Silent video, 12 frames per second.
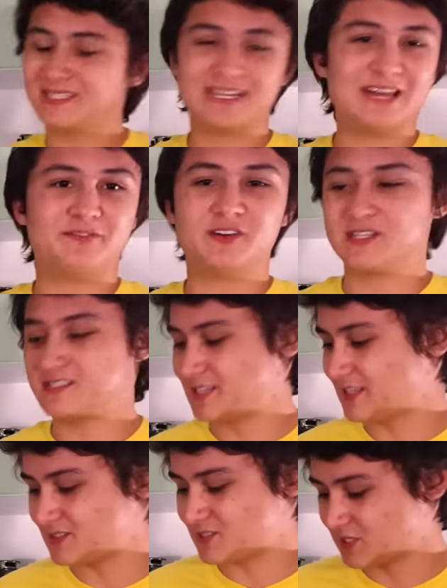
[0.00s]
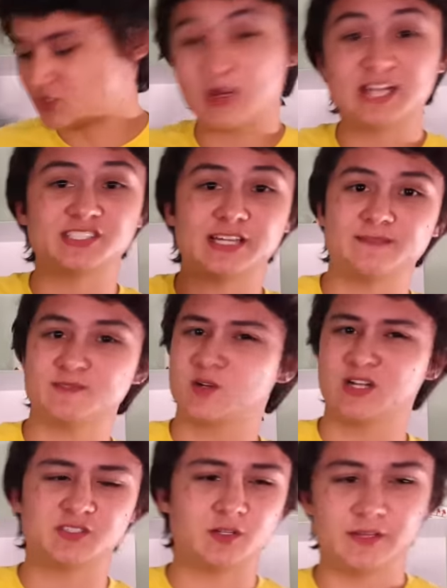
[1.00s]
can't fucking say that. Sorry, scratch that,
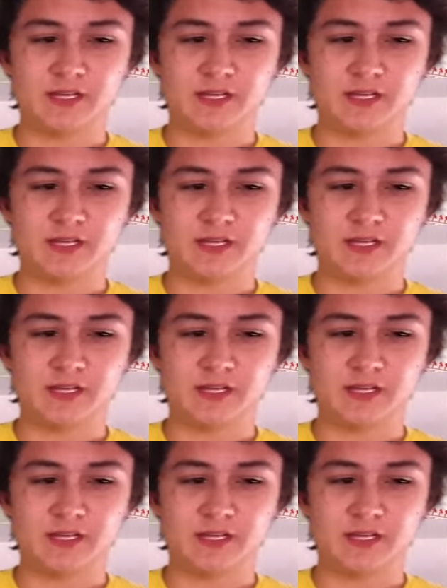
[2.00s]
scratch all